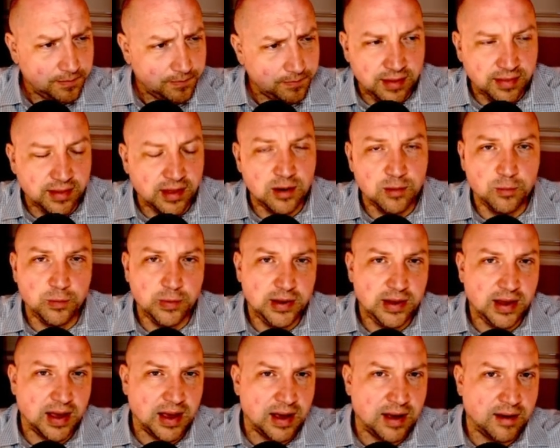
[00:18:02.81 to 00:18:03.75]
And then
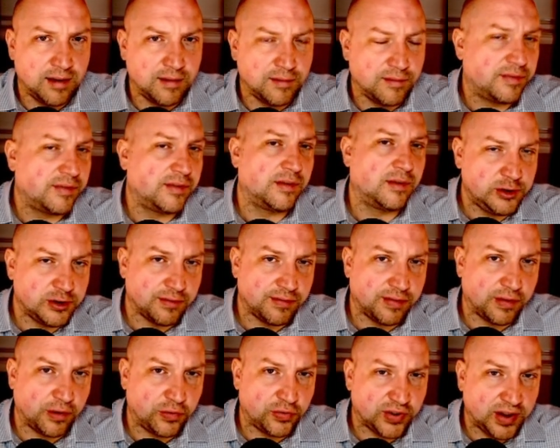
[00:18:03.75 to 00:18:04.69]
we have each of
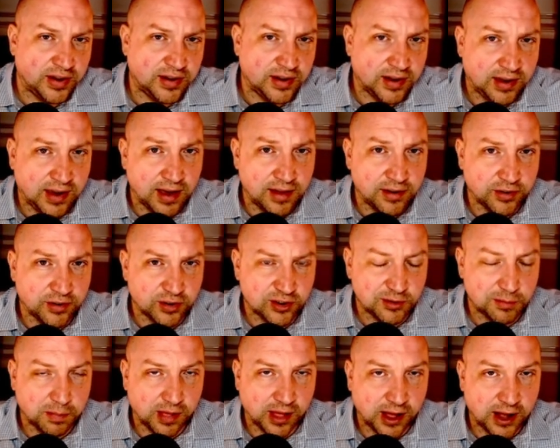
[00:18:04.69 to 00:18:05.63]
those
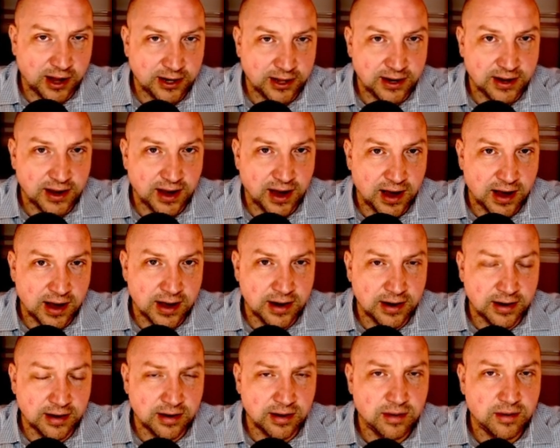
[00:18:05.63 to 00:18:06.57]
indicators plotted
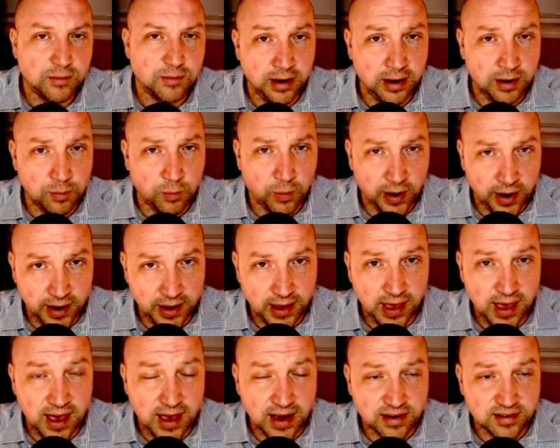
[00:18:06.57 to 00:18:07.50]
on a
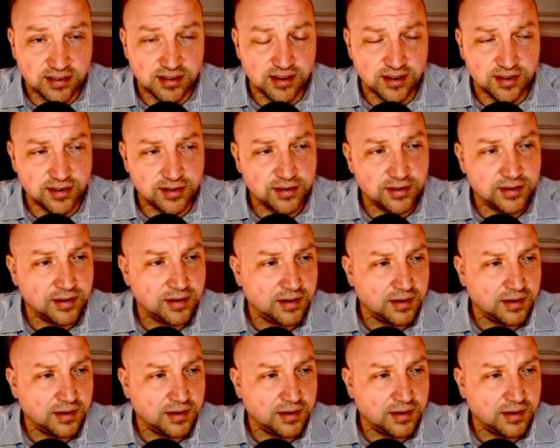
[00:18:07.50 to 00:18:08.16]
y-axis.